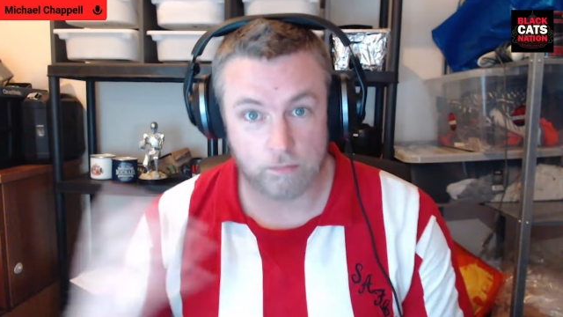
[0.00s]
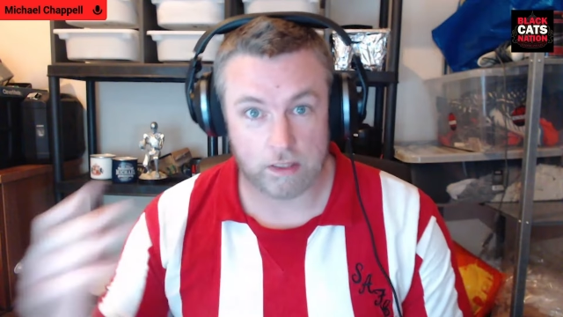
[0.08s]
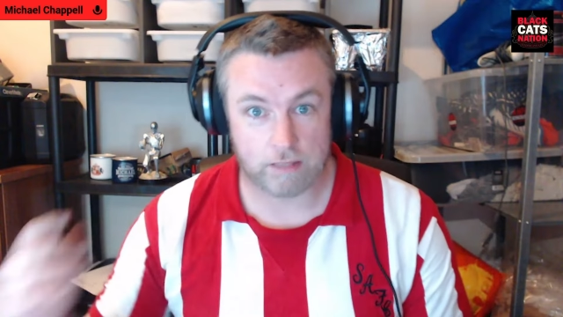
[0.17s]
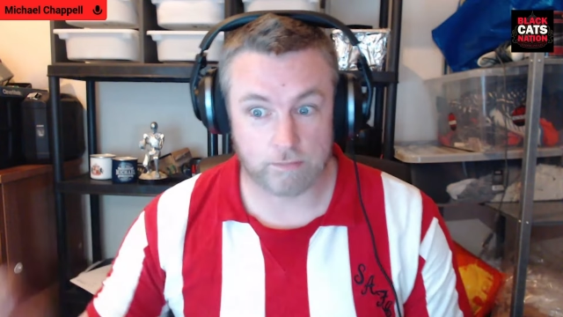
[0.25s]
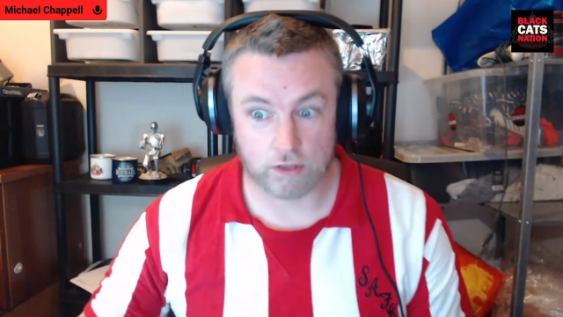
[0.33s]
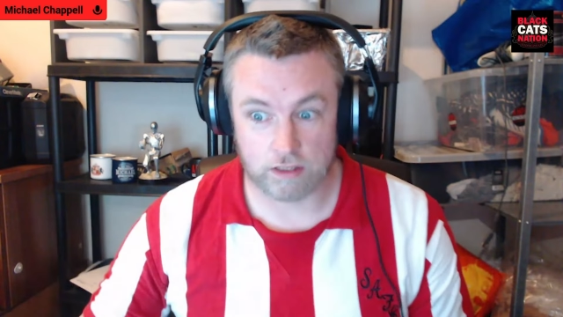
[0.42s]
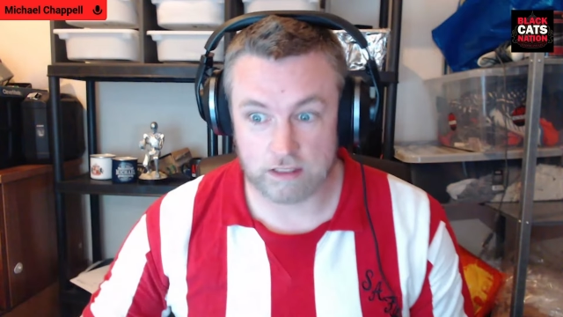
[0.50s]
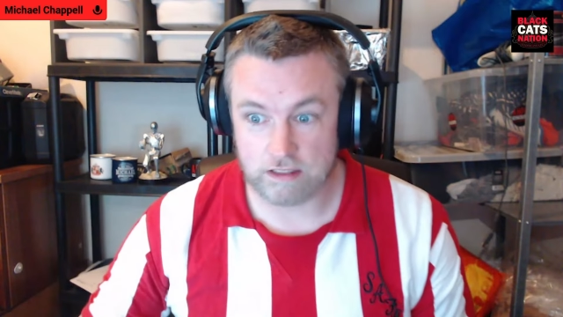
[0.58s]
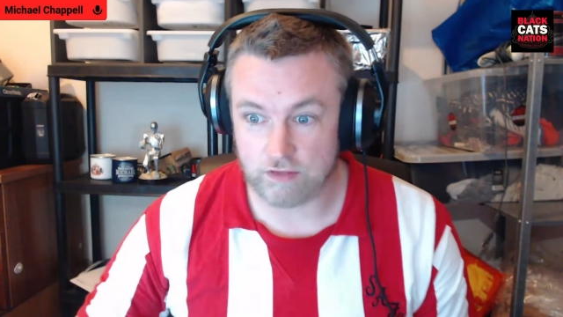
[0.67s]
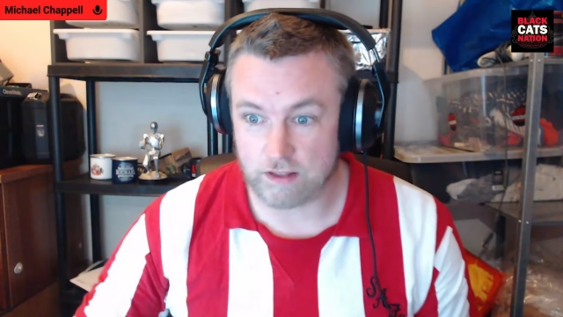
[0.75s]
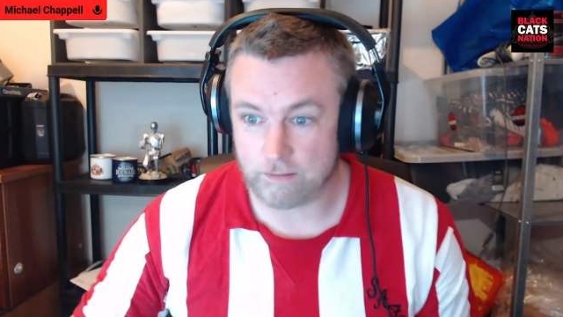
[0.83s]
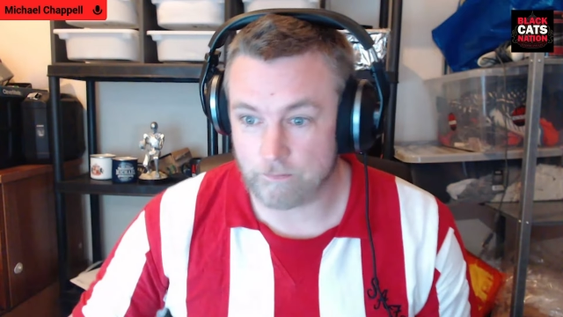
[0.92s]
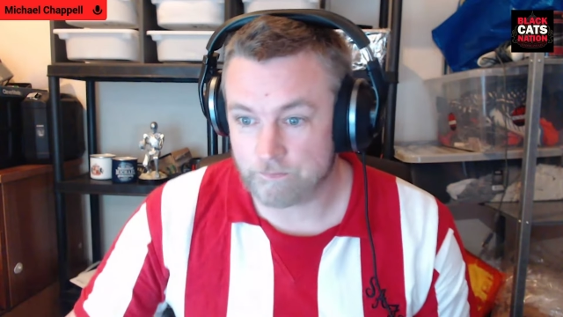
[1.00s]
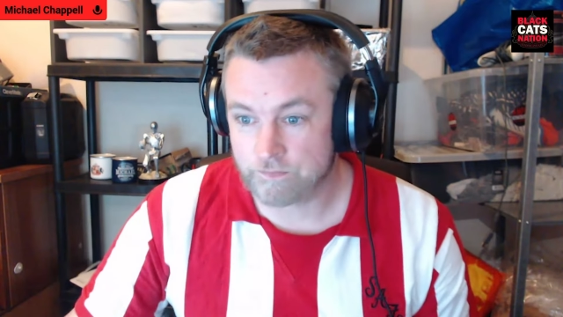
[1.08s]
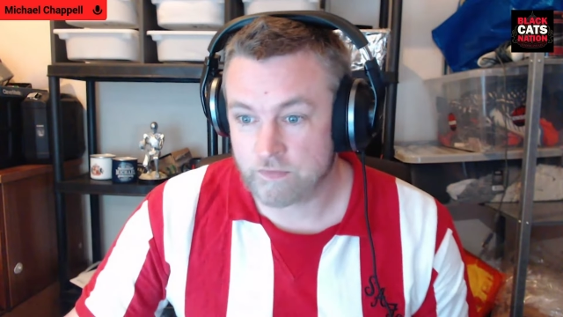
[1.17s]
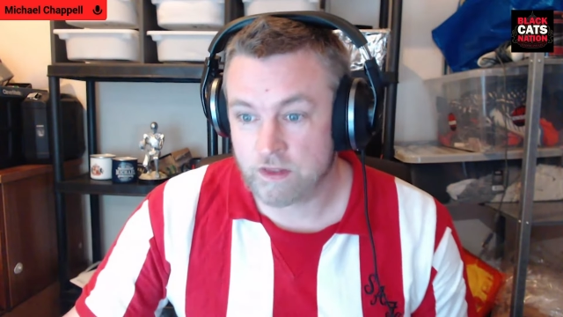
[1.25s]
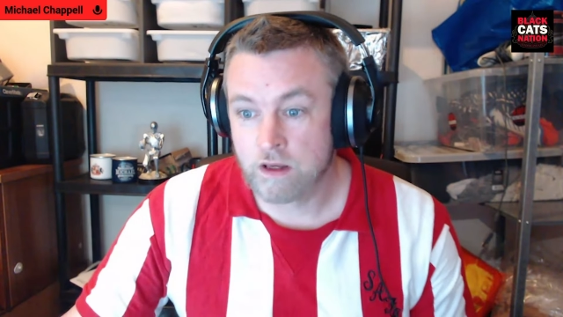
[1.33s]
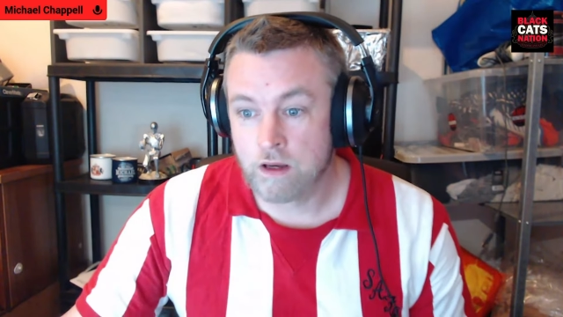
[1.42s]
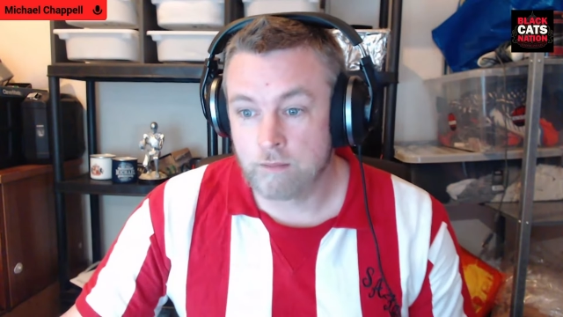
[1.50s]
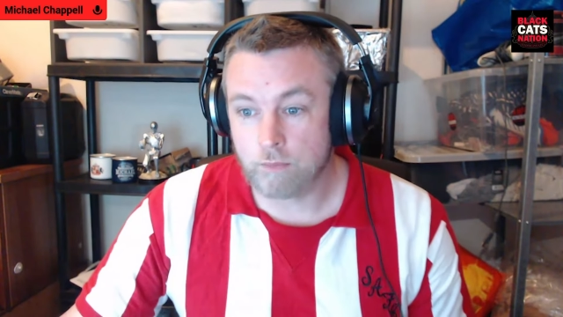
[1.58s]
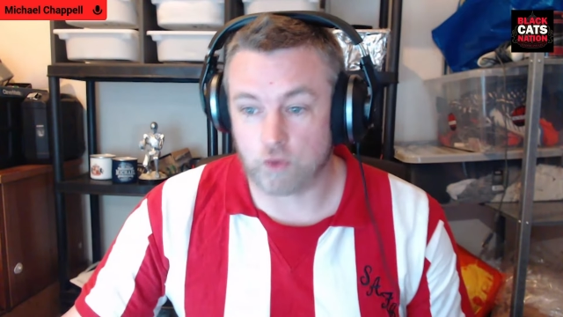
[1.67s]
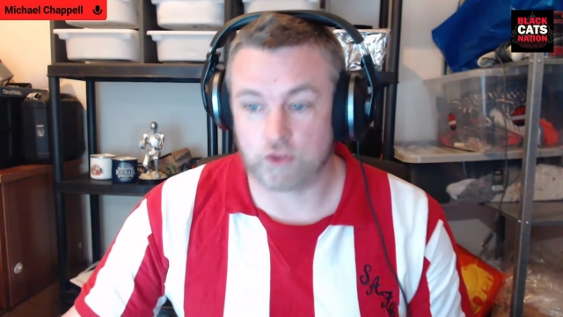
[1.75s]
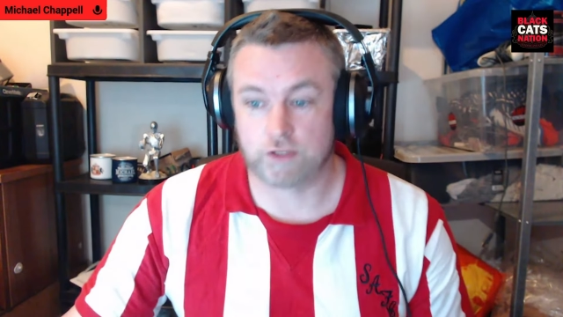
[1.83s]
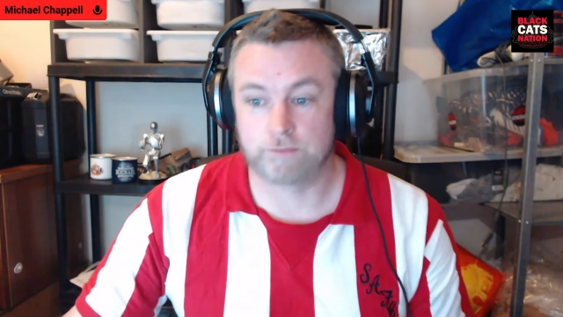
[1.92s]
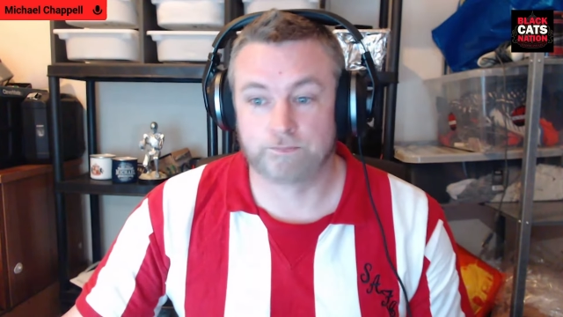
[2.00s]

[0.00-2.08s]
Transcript: people leaving. But